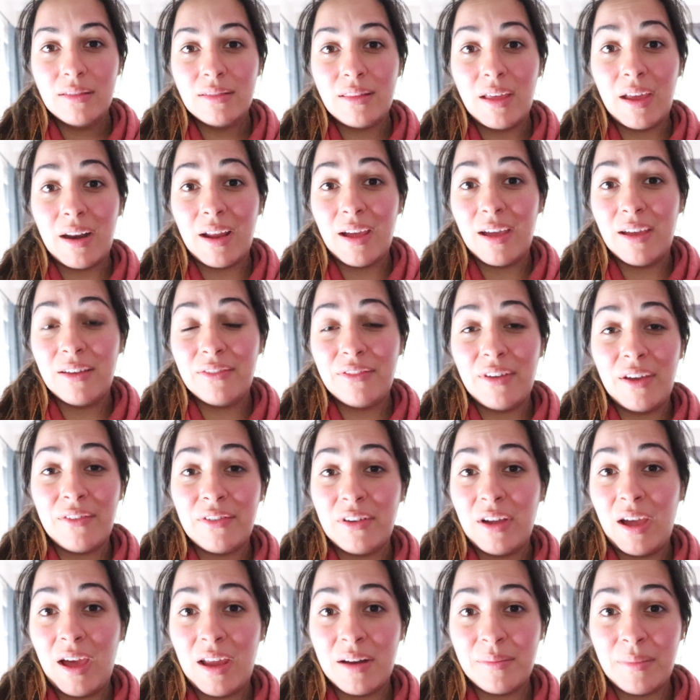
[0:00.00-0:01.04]
that I've
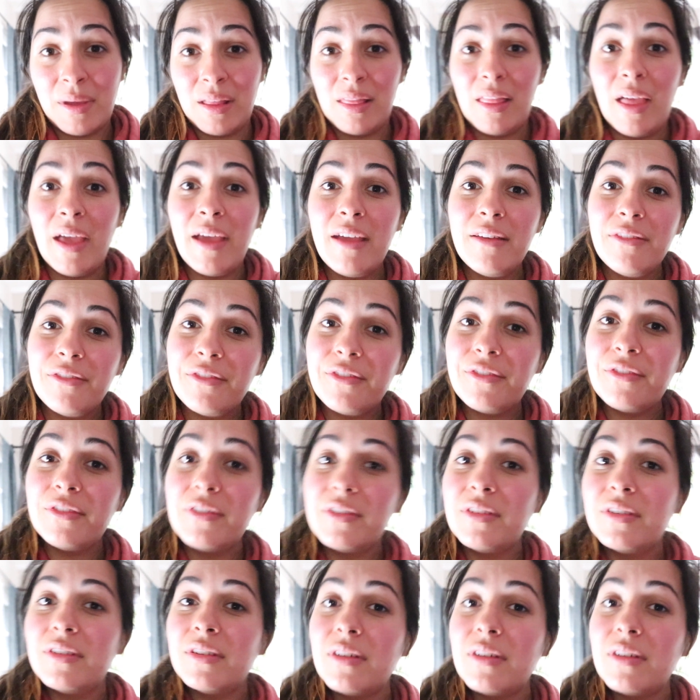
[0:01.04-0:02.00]
ever had in my life.